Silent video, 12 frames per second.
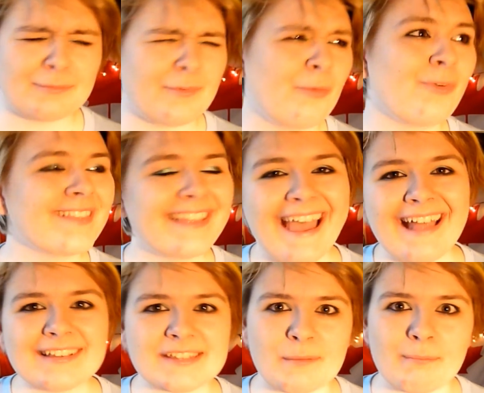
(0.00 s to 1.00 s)
What the hell
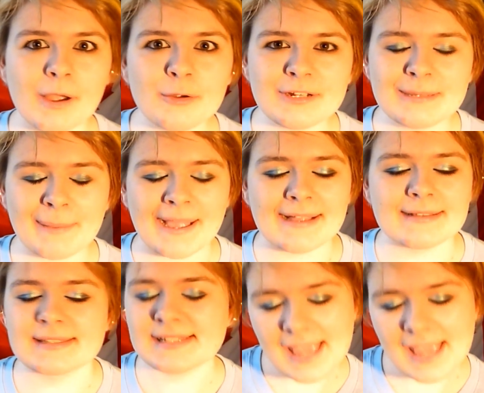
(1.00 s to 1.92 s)
is a moany pants?